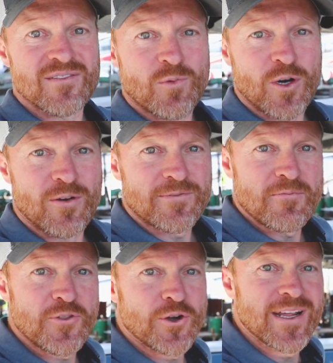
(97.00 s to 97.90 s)
We're going
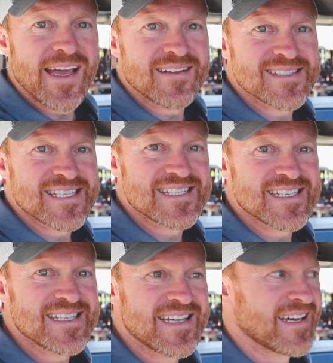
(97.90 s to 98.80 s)
from 30 gallons to
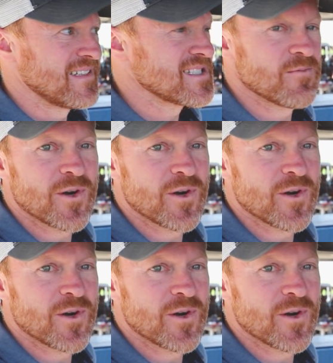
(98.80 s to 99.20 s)
60 gallons.